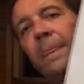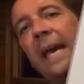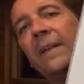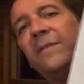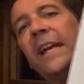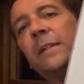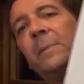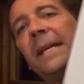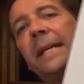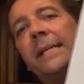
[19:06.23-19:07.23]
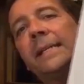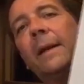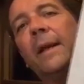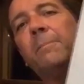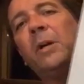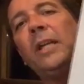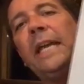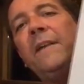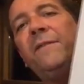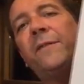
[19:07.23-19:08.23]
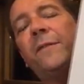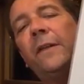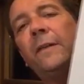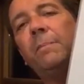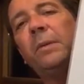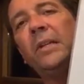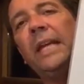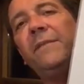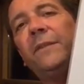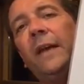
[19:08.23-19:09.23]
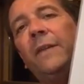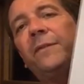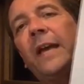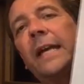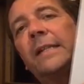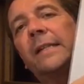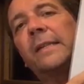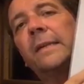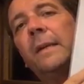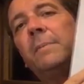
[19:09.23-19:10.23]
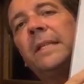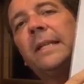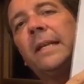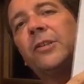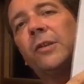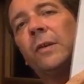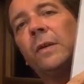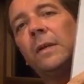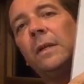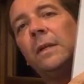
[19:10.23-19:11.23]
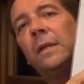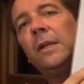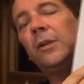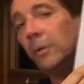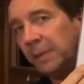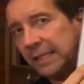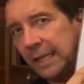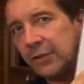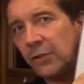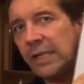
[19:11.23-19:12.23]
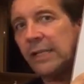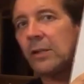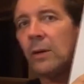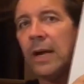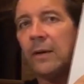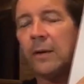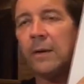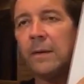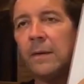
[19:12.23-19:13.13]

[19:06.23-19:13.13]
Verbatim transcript: That affects because belief, belief affects potential. Your potential gets greater.